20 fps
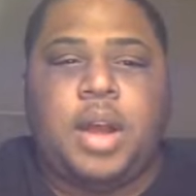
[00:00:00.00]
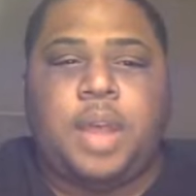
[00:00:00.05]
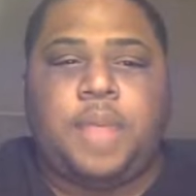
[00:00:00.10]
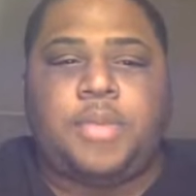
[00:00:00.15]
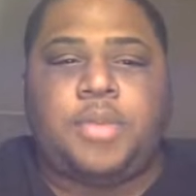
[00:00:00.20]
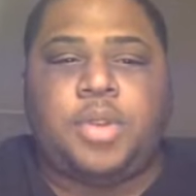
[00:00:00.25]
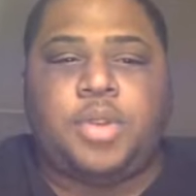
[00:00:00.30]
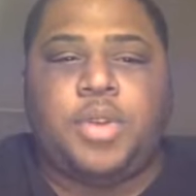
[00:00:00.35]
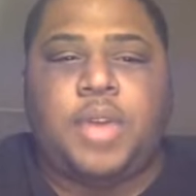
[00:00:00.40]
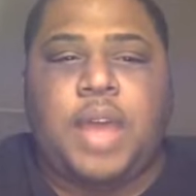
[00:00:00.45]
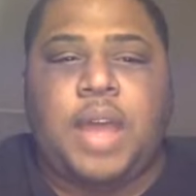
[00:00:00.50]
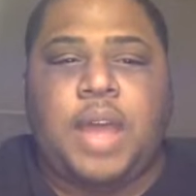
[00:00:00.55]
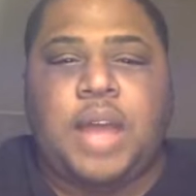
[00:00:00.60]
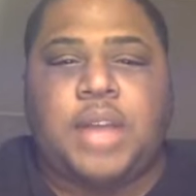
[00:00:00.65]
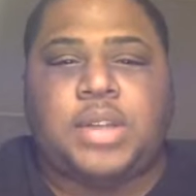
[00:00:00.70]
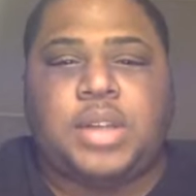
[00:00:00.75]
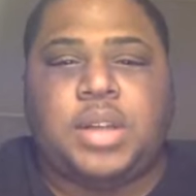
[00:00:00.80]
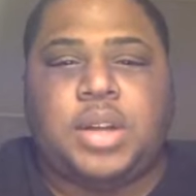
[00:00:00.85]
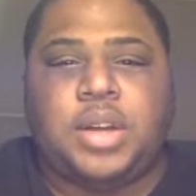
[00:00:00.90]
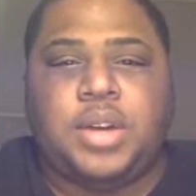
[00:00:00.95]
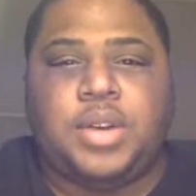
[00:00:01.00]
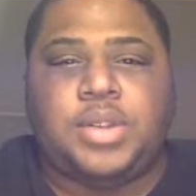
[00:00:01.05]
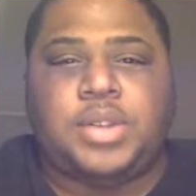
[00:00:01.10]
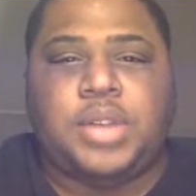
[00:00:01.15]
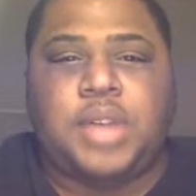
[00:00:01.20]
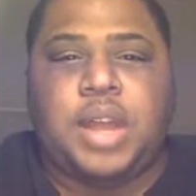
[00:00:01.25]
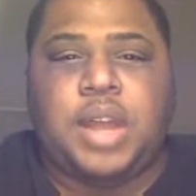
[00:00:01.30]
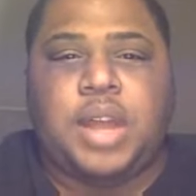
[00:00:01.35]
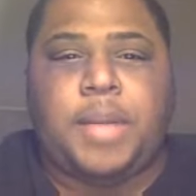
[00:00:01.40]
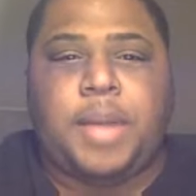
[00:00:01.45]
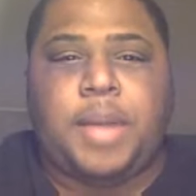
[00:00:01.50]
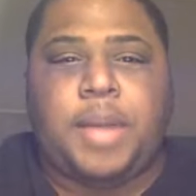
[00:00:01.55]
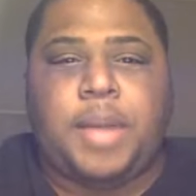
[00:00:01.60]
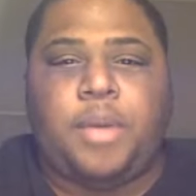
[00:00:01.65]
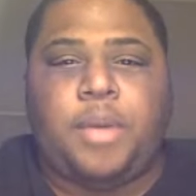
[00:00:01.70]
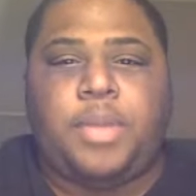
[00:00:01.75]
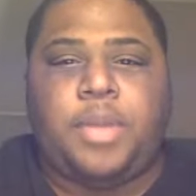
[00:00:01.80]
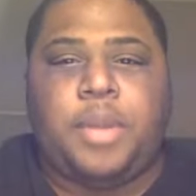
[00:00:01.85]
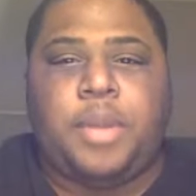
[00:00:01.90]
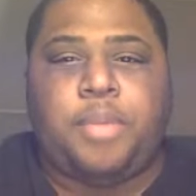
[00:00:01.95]
so you guys can understand
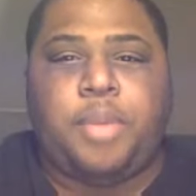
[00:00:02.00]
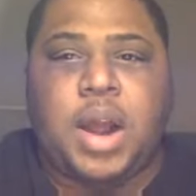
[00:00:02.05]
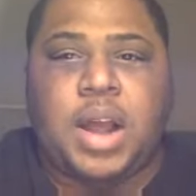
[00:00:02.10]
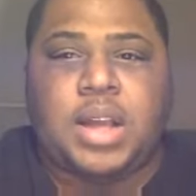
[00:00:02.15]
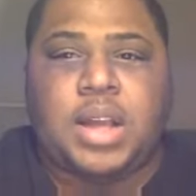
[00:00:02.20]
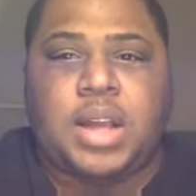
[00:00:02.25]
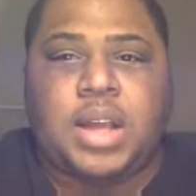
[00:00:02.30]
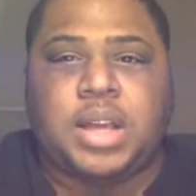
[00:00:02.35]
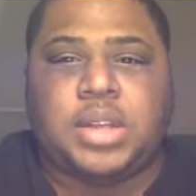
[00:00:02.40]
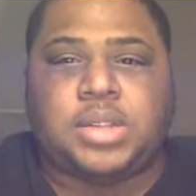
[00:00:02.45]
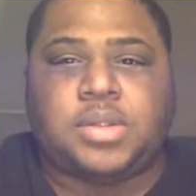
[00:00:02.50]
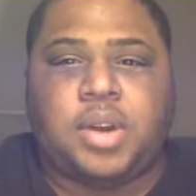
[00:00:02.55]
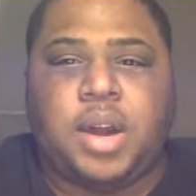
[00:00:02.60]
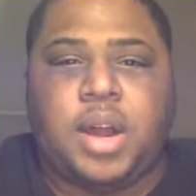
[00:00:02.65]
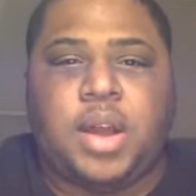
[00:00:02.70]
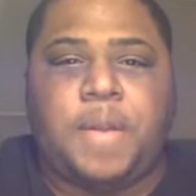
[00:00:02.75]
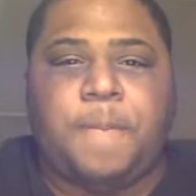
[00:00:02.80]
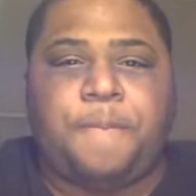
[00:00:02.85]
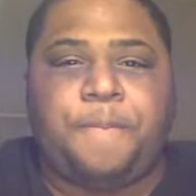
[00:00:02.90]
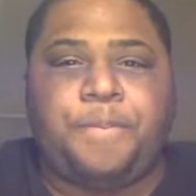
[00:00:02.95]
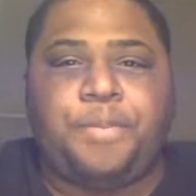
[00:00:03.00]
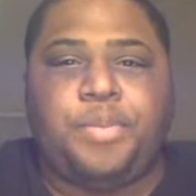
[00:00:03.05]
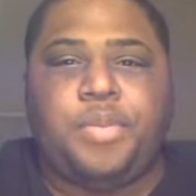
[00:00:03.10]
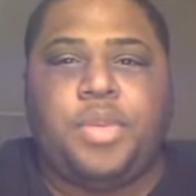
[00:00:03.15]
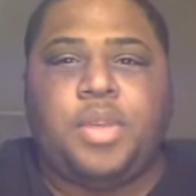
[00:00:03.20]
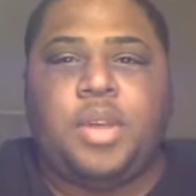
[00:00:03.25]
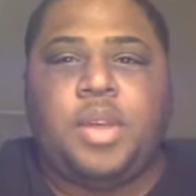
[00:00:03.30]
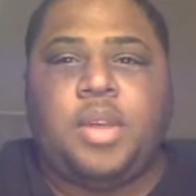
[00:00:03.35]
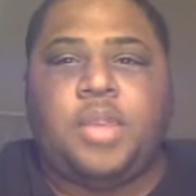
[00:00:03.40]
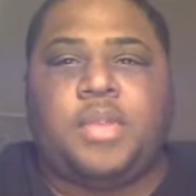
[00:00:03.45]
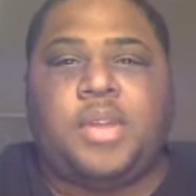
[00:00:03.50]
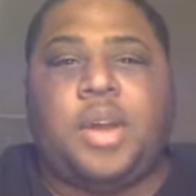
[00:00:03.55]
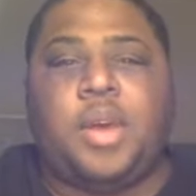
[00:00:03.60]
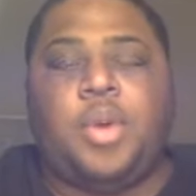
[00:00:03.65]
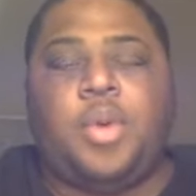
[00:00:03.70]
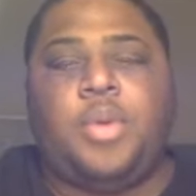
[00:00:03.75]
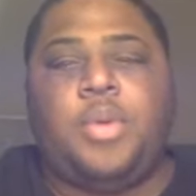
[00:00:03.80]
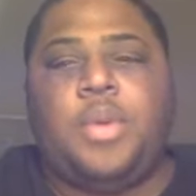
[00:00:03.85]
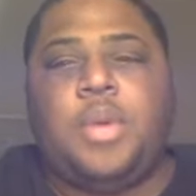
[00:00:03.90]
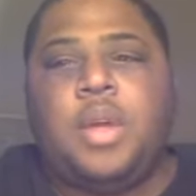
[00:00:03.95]
about the process, right?
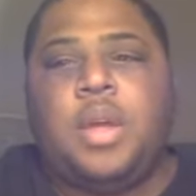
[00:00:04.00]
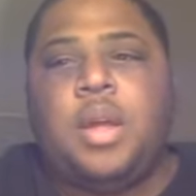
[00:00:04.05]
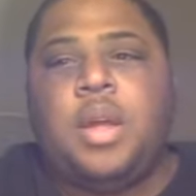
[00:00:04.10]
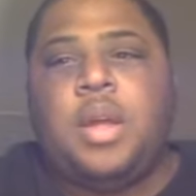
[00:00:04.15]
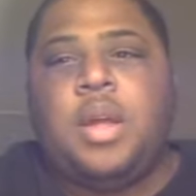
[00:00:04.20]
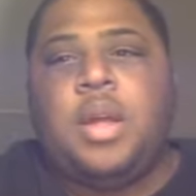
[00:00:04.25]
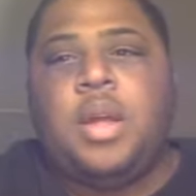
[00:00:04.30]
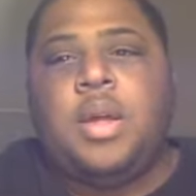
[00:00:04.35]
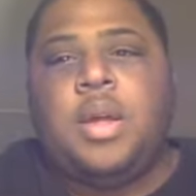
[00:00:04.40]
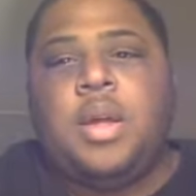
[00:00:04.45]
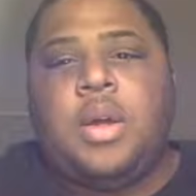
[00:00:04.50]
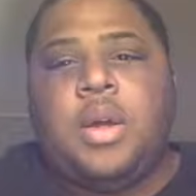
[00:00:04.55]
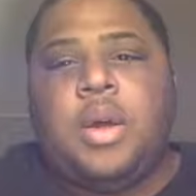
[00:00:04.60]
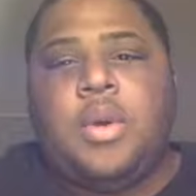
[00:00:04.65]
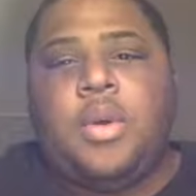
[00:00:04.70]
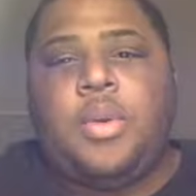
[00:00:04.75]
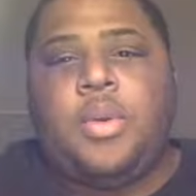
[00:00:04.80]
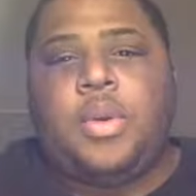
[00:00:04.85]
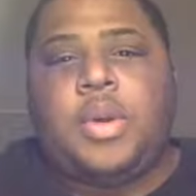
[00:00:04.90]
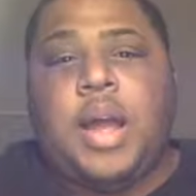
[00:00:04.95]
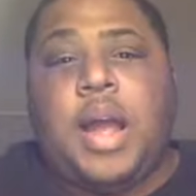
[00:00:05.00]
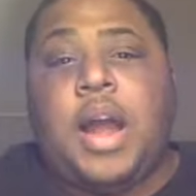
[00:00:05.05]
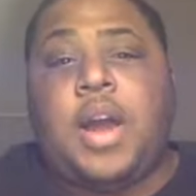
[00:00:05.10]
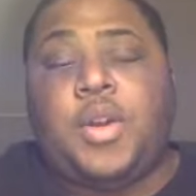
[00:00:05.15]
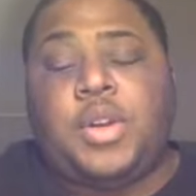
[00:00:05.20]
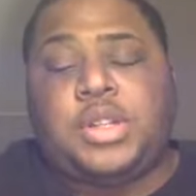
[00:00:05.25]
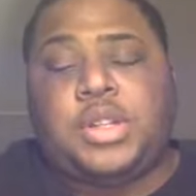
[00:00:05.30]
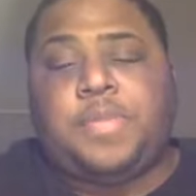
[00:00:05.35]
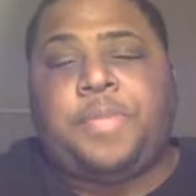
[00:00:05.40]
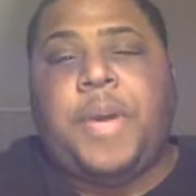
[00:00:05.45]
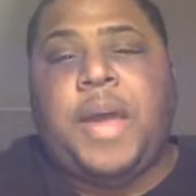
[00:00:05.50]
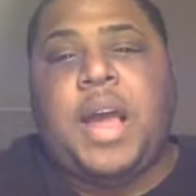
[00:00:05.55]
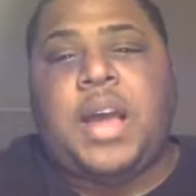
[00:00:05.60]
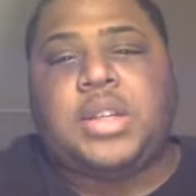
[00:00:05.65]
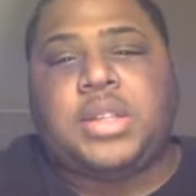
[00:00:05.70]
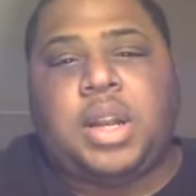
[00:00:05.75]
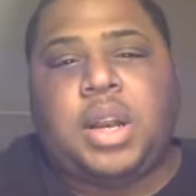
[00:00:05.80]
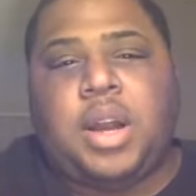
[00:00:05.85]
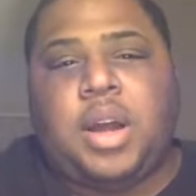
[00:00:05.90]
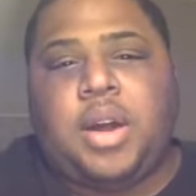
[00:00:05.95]
So Congress has
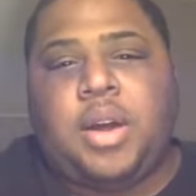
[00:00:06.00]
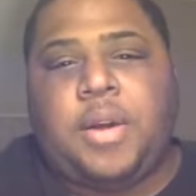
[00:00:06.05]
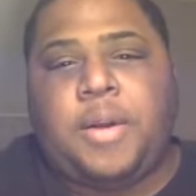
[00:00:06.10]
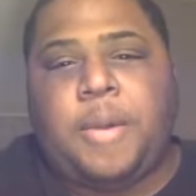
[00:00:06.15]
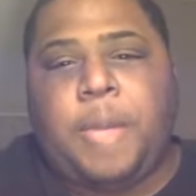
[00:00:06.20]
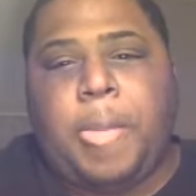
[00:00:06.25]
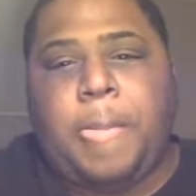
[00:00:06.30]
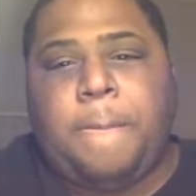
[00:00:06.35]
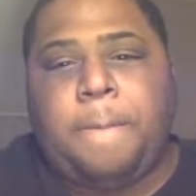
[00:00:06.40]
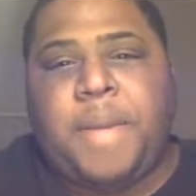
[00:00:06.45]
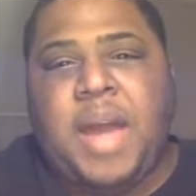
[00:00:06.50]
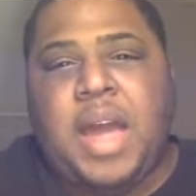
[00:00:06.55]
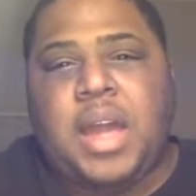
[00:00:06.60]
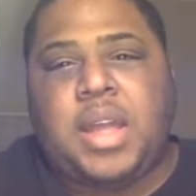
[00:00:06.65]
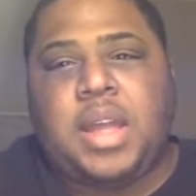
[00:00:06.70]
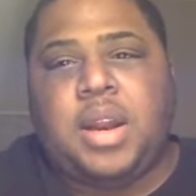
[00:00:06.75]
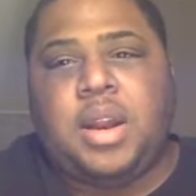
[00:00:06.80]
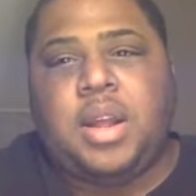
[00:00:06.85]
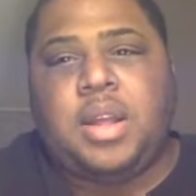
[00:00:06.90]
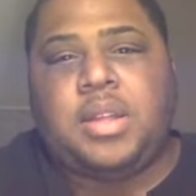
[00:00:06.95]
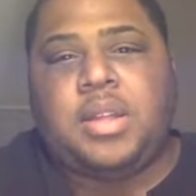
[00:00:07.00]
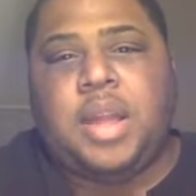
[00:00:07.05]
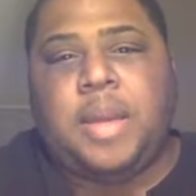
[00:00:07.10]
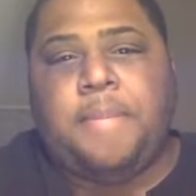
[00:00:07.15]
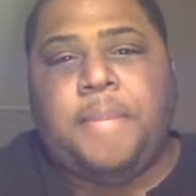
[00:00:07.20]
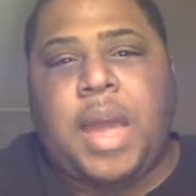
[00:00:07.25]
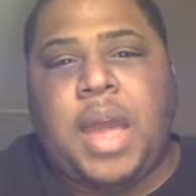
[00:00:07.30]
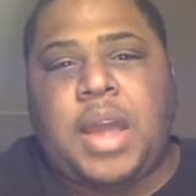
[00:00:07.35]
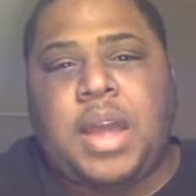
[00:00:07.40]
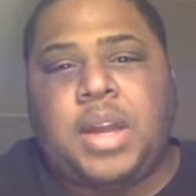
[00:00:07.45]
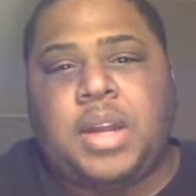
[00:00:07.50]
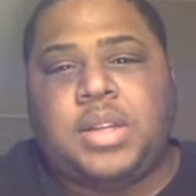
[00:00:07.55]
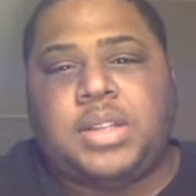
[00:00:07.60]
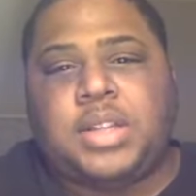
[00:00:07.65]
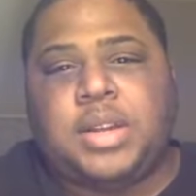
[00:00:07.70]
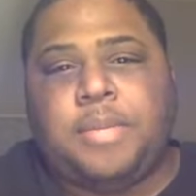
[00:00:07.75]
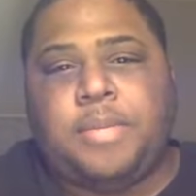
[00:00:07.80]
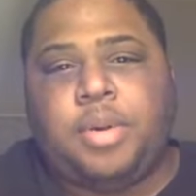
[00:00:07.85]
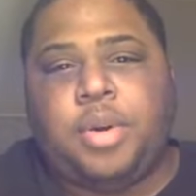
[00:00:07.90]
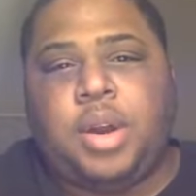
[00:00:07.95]
passed a law back in
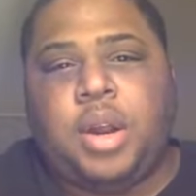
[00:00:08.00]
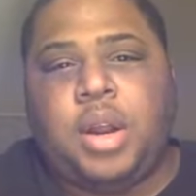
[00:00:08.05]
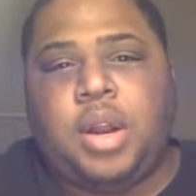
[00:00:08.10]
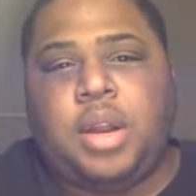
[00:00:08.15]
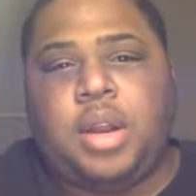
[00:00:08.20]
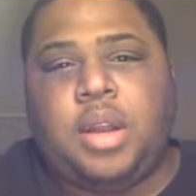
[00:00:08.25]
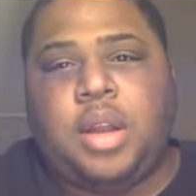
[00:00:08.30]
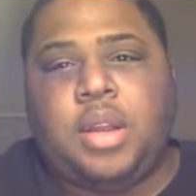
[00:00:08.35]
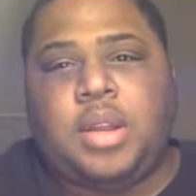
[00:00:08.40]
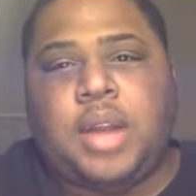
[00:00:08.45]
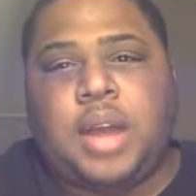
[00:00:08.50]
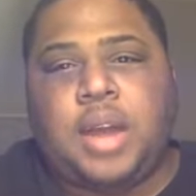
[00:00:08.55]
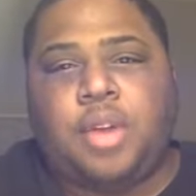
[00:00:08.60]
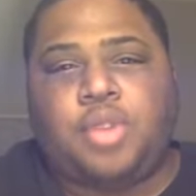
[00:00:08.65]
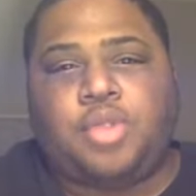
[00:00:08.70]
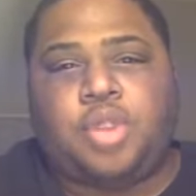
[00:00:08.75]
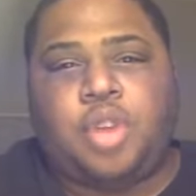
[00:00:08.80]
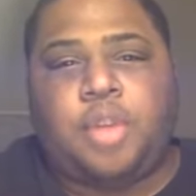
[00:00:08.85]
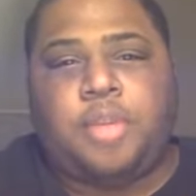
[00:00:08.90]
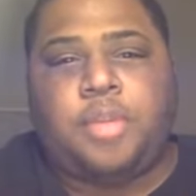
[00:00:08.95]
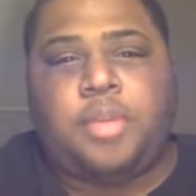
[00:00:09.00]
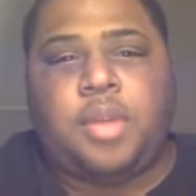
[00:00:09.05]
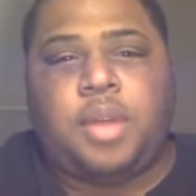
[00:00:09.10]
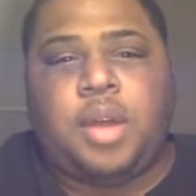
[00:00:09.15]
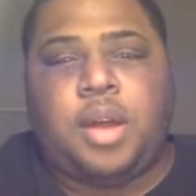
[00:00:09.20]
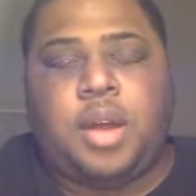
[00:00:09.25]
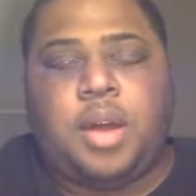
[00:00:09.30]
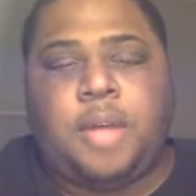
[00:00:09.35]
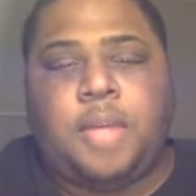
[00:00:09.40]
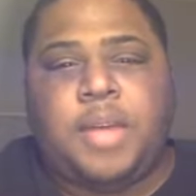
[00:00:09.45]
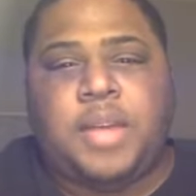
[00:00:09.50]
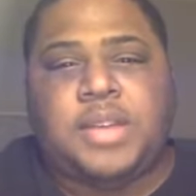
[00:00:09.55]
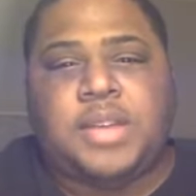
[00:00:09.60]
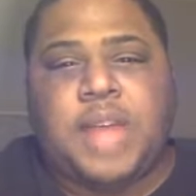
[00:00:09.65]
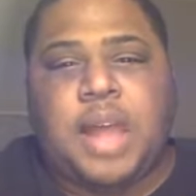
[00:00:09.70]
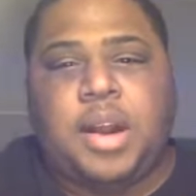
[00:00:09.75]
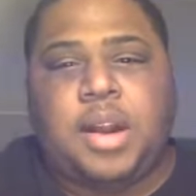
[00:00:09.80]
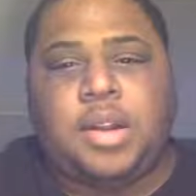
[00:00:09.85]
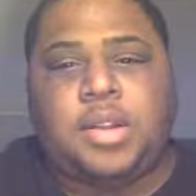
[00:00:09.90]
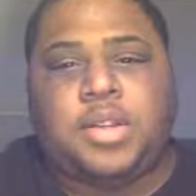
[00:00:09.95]
December, and Donald Trump he
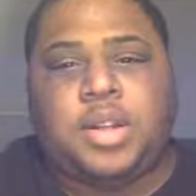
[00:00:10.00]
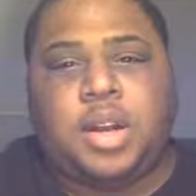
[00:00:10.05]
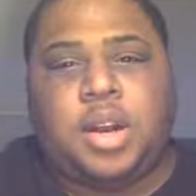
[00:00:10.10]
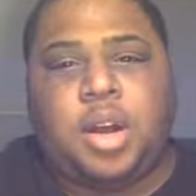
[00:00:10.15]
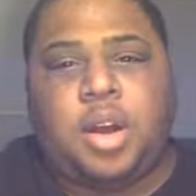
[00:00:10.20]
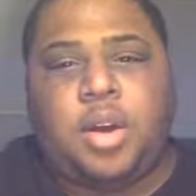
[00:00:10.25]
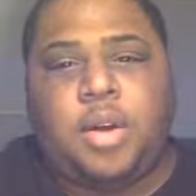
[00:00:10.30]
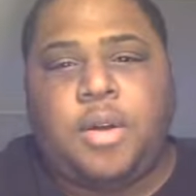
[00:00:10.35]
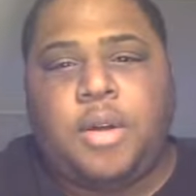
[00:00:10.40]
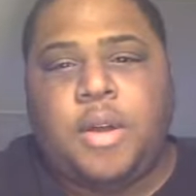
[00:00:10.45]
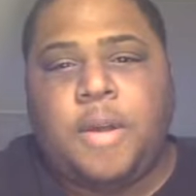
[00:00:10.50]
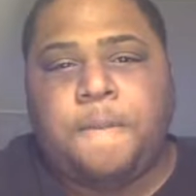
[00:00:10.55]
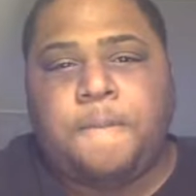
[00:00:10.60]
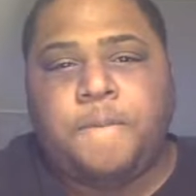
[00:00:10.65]
signed it into law,